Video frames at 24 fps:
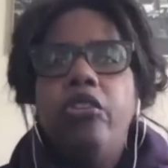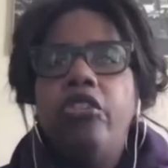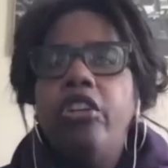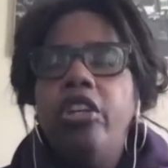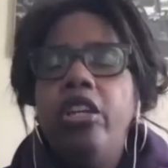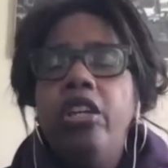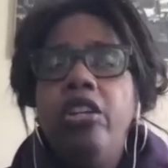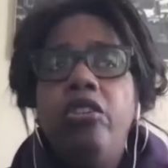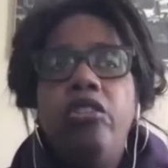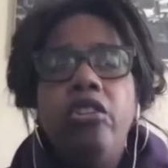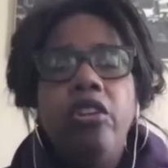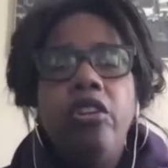
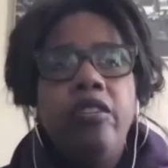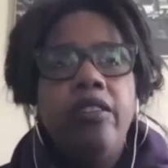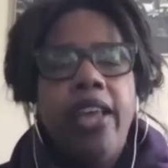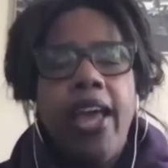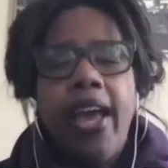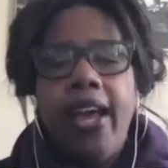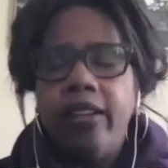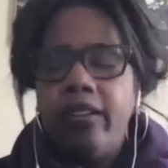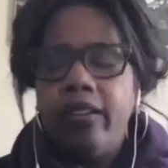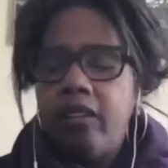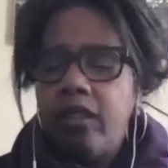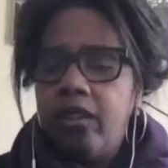just
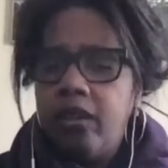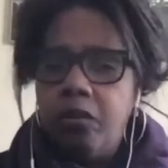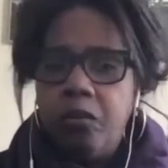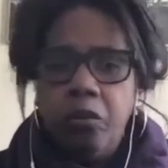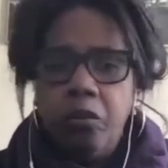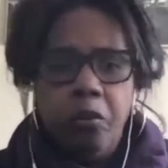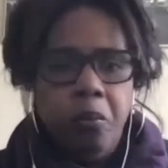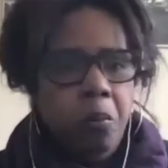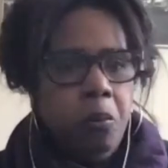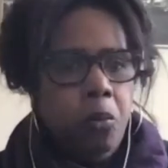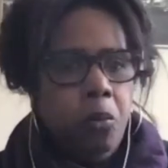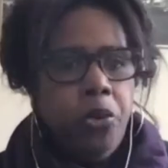had
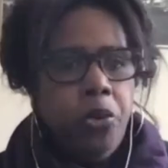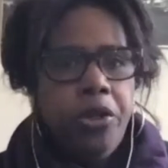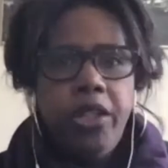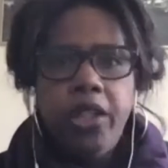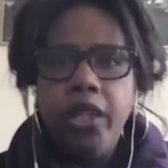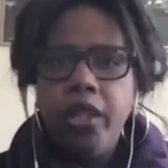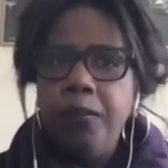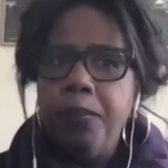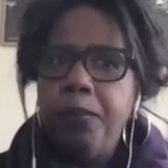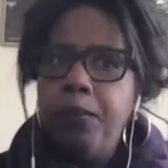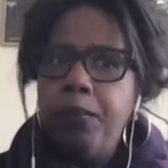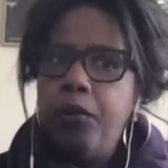to
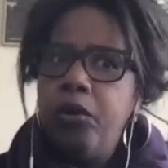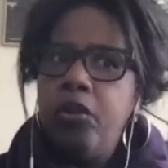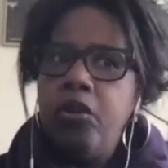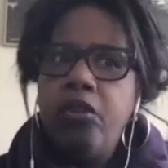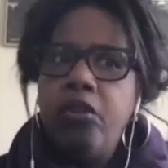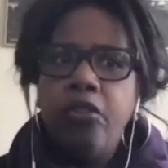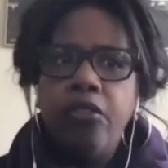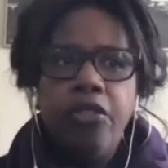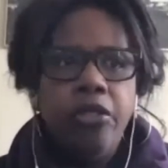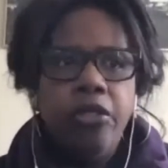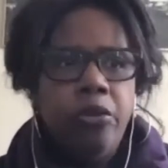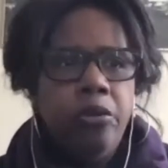really
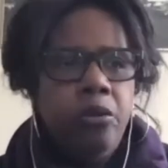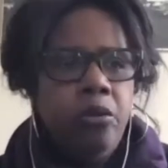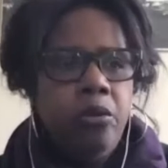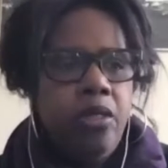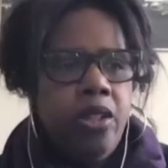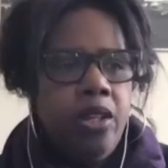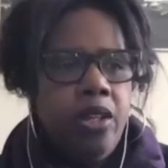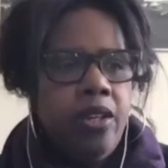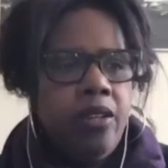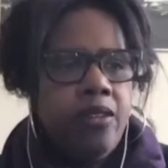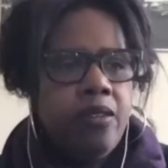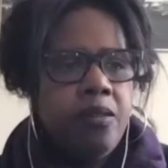move through
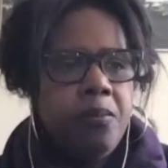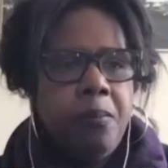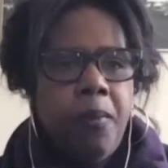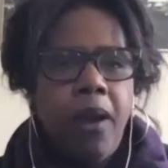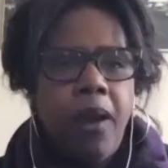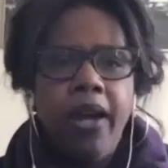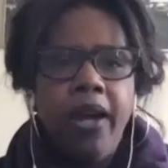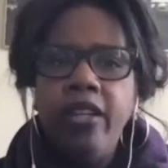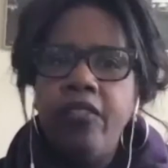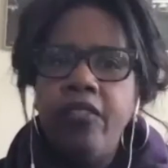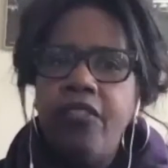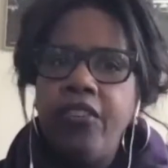this
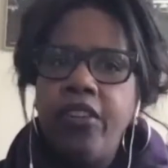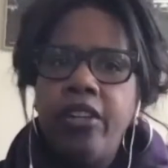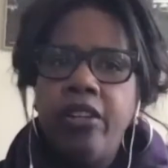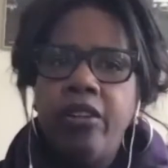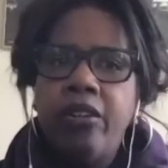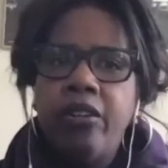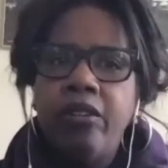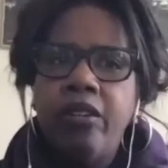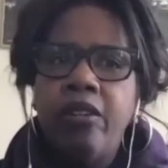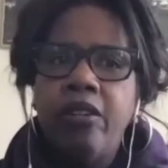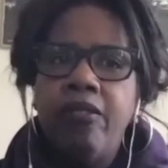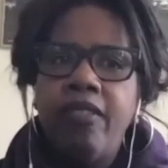
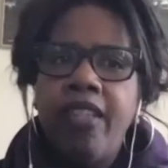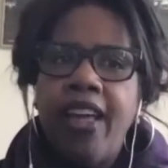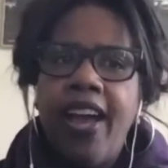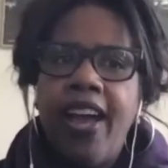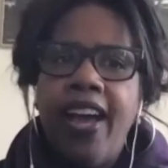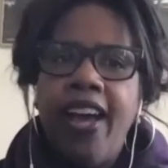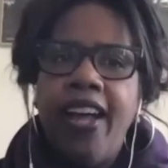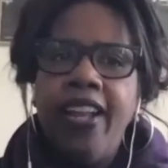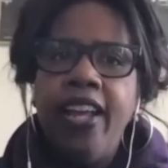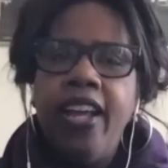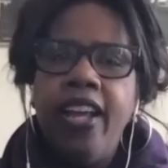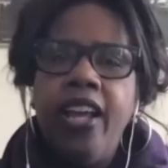minefield of
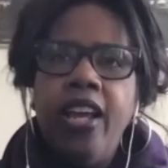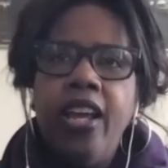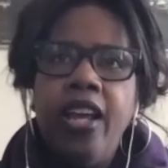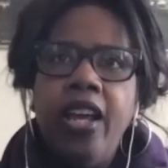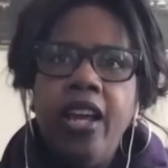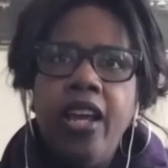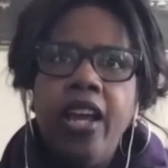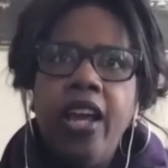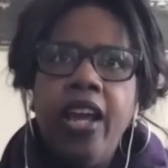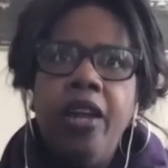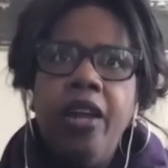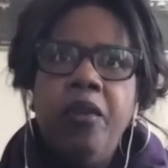that
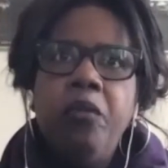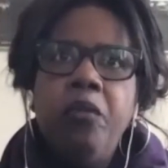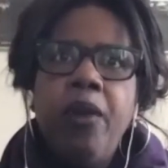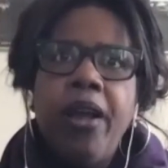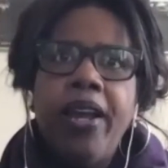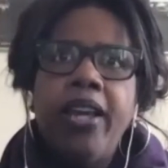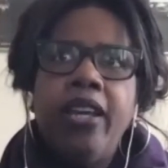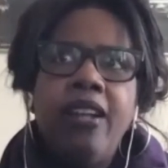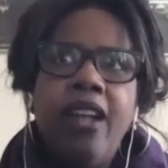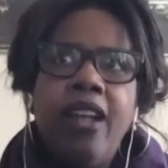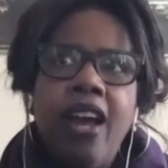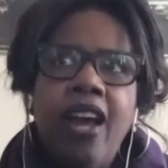and
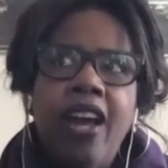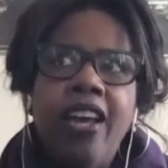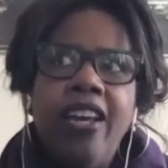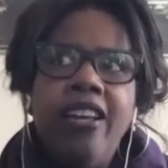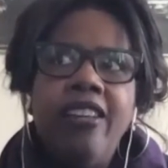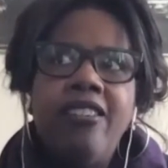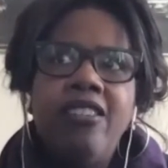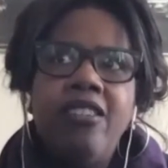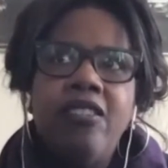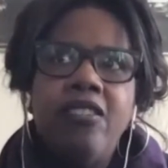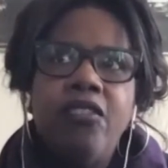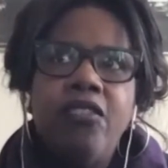
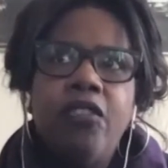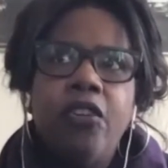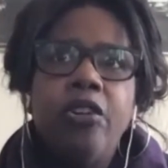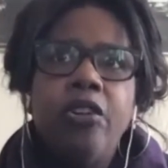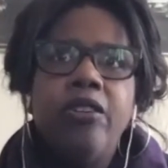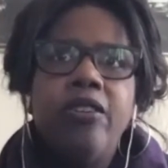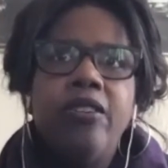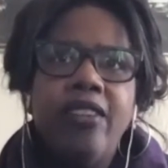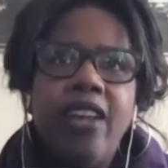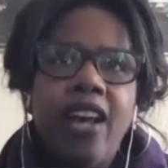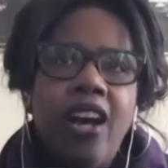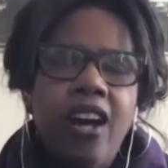recognize for
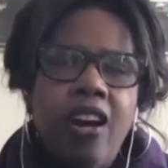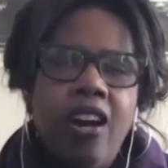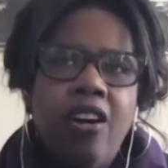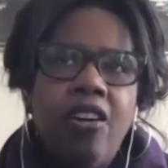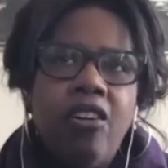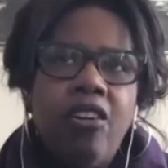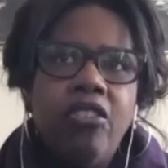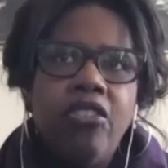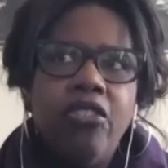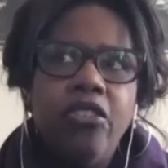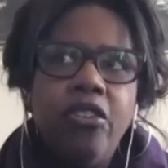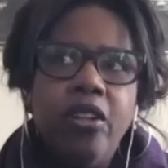
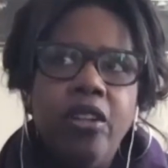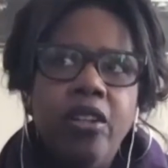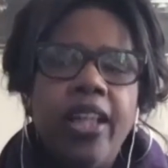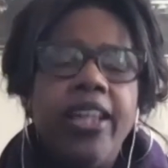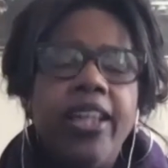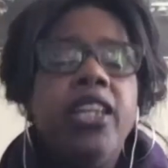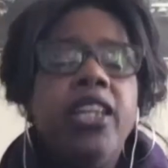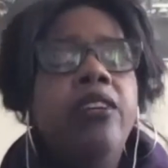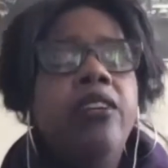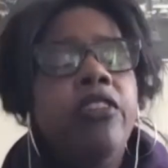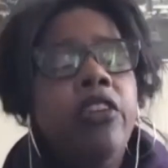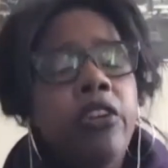herself,
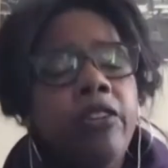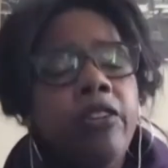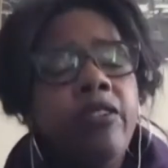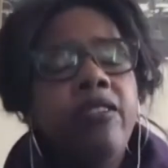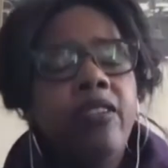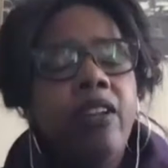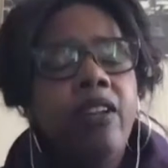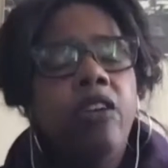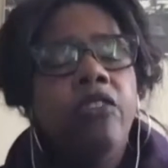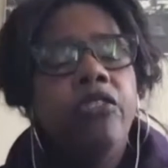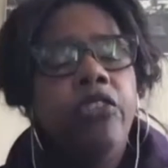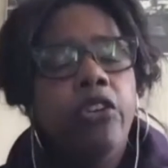like give
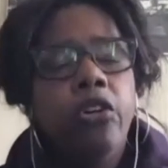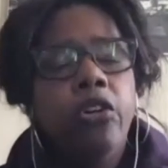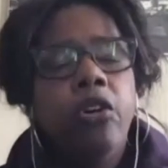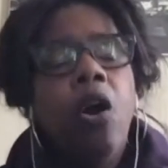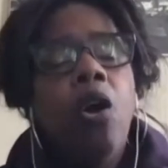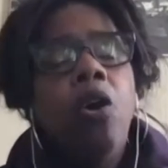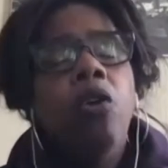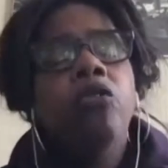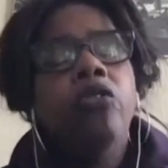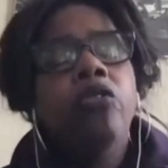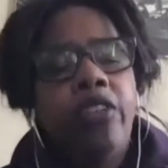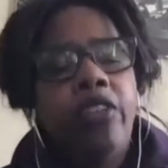herself her
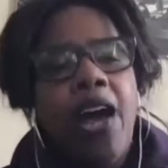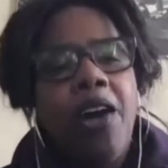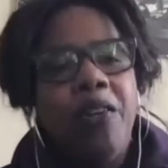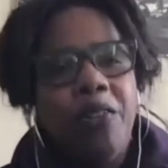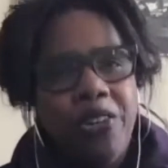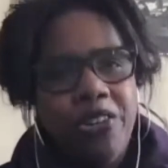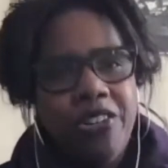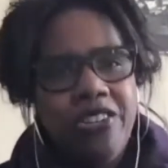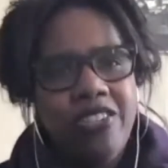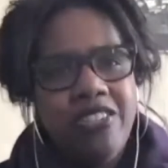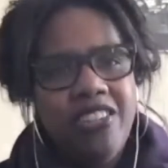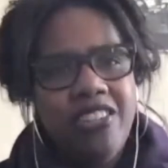own
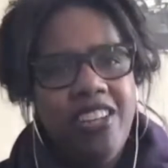flowers,